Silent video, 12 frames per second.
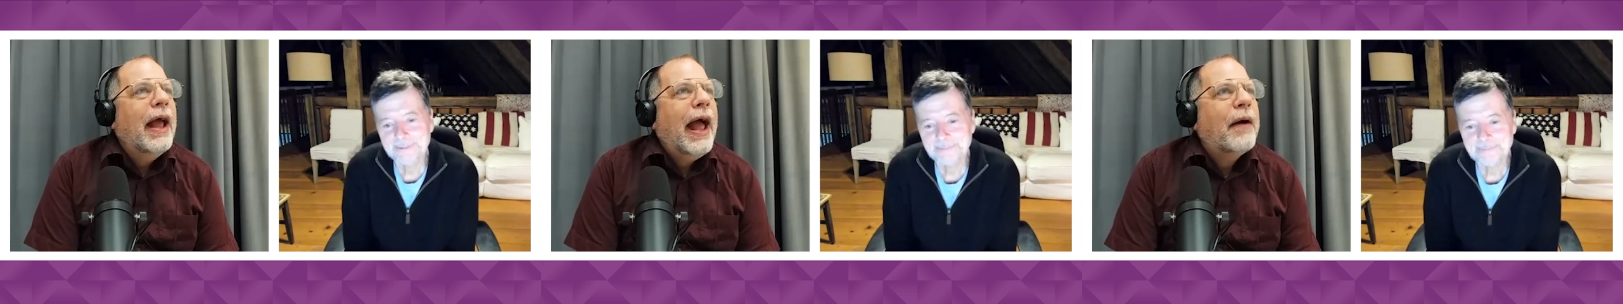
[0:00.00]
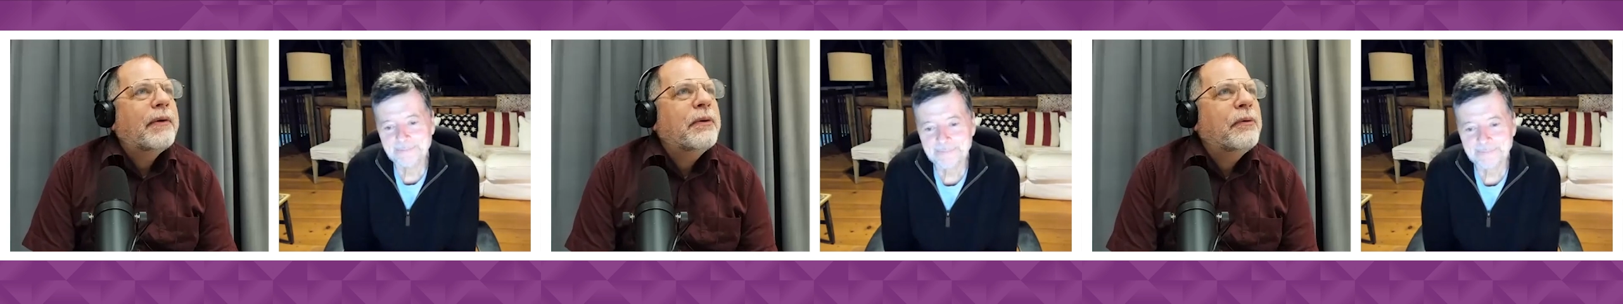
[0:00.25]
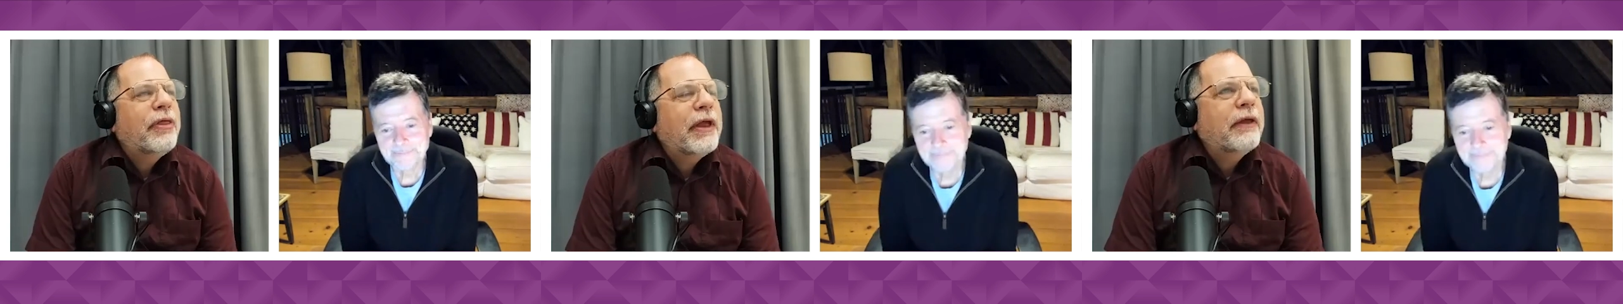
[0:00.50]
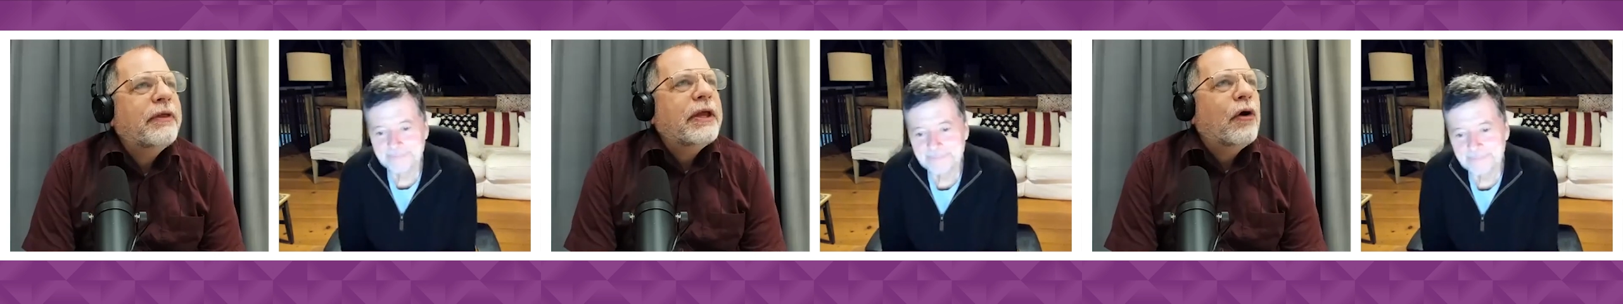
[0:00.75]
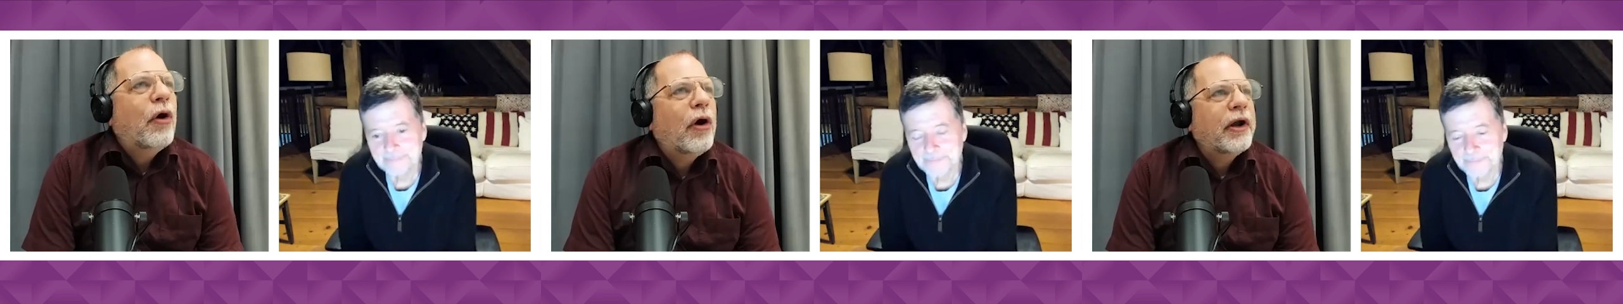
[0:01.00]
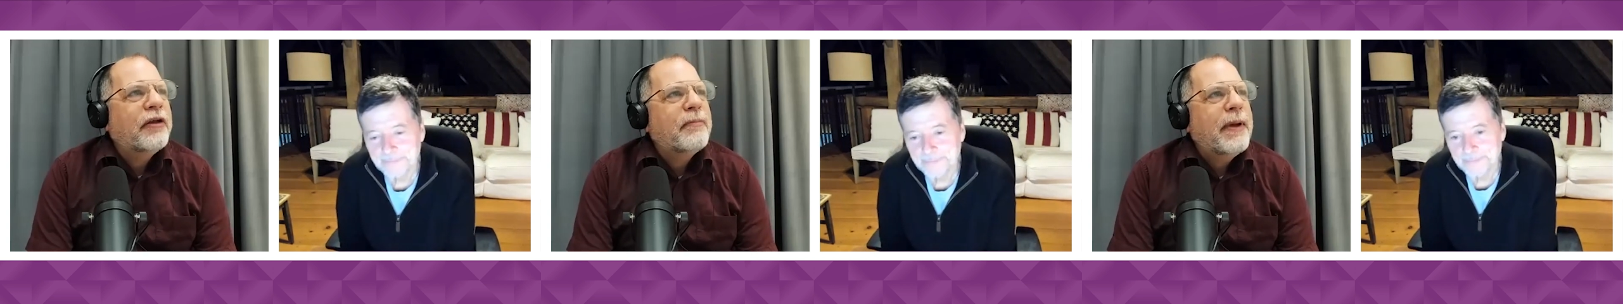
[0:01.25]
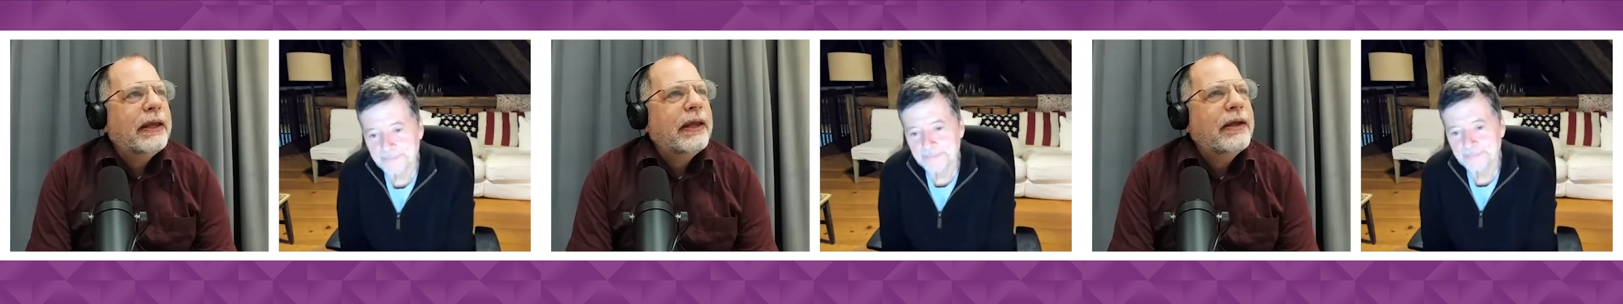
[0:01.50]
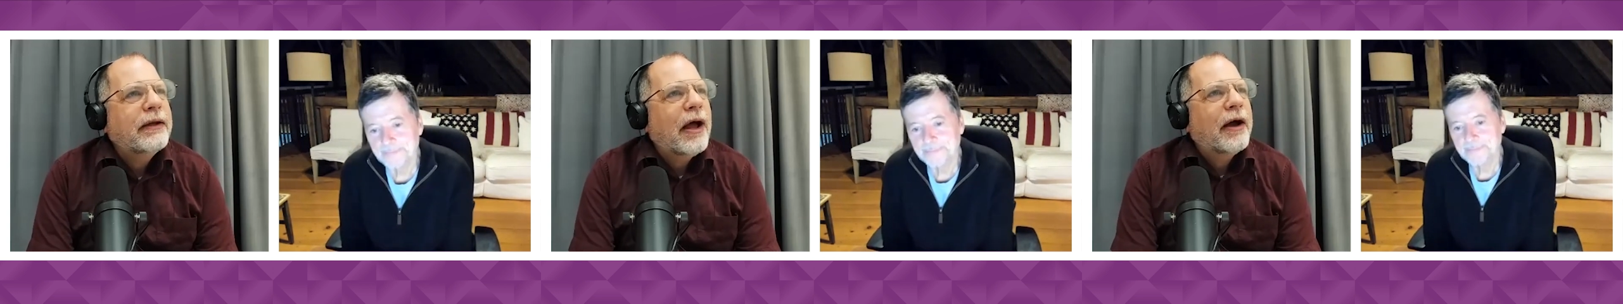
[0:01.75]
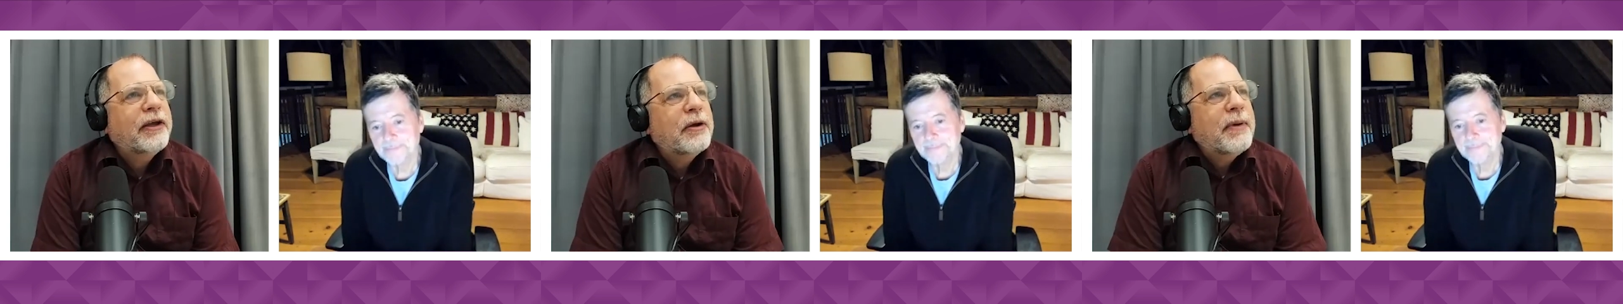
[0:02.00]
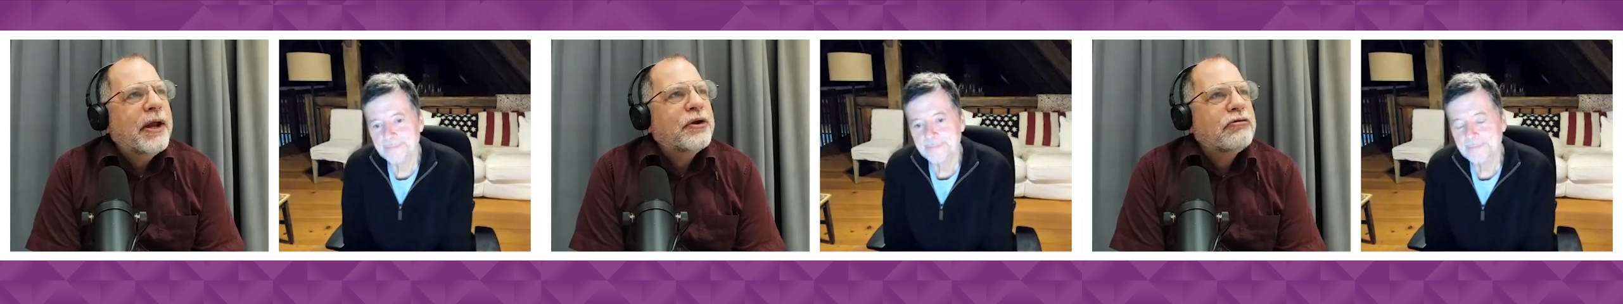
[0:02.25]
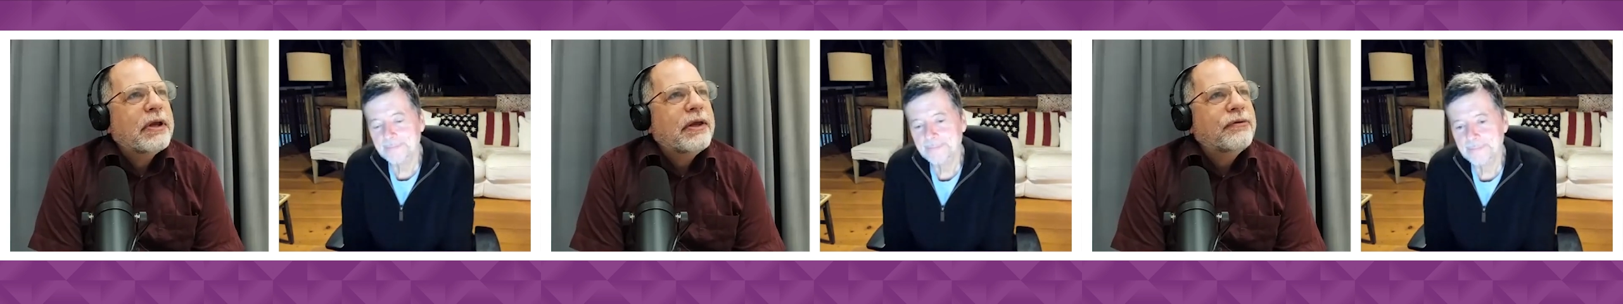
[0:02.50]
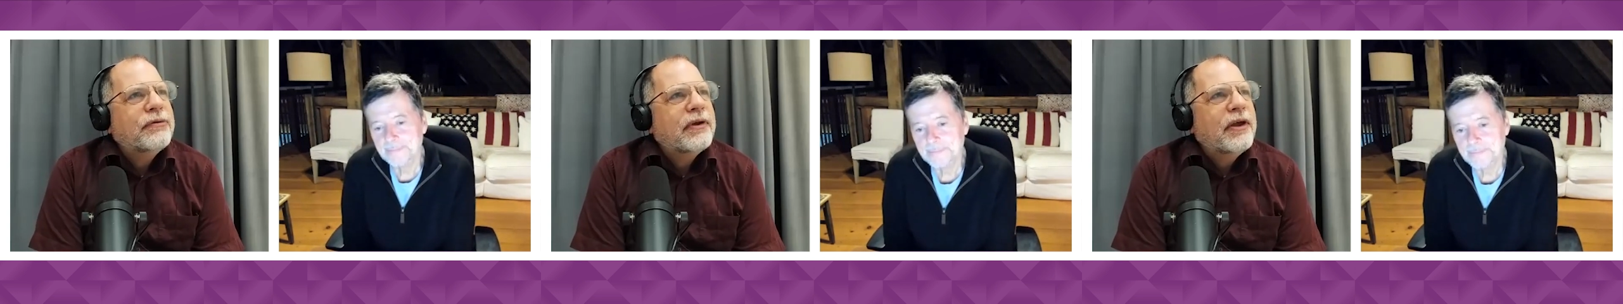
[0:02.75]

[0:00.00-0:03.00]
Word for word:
Speaker 1: how do you think the art of making documentaries